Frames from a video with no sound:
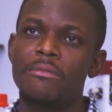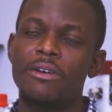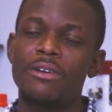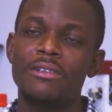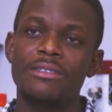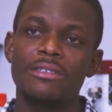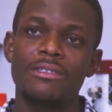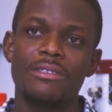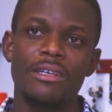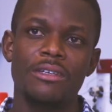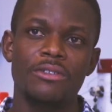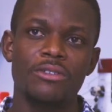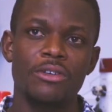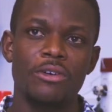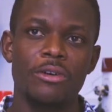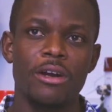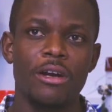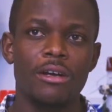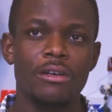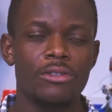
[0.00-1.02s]

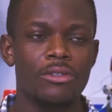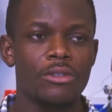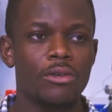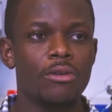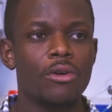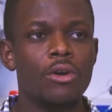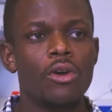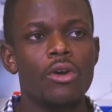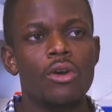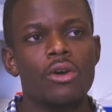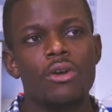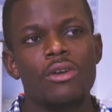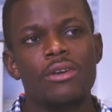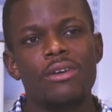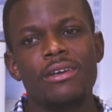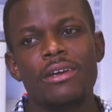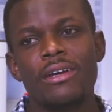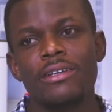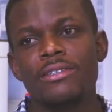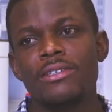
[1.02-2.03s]
multi-sectoral, so
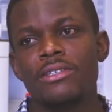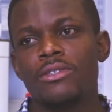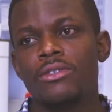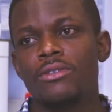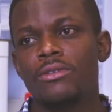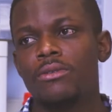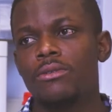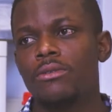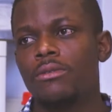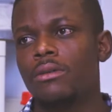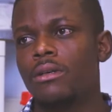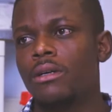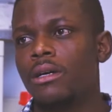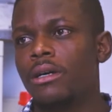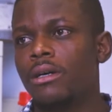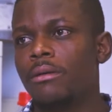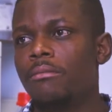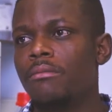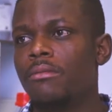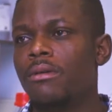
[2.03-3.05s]
you get to
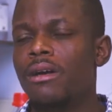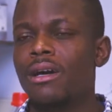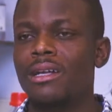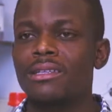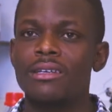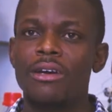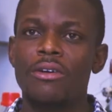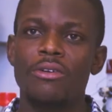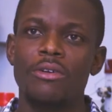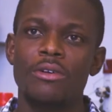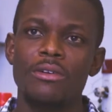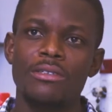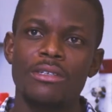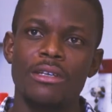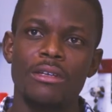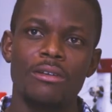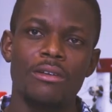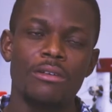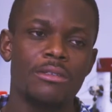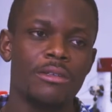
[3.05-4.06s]
um, cut across
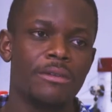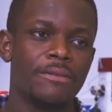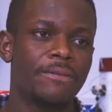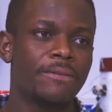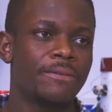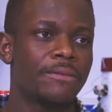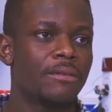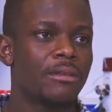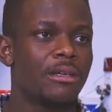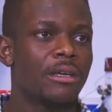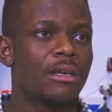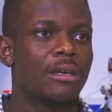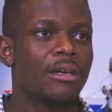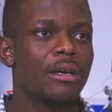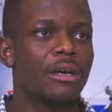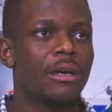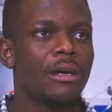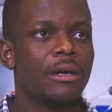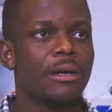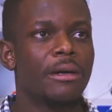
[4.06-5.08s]
a lot
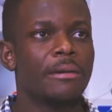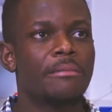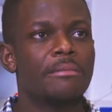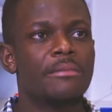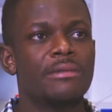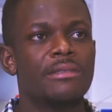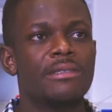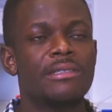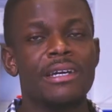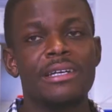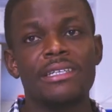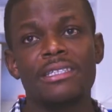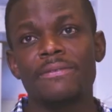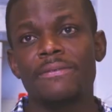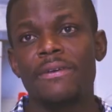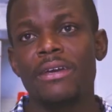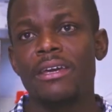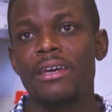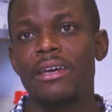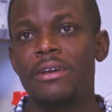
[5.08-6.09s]
of um, scientific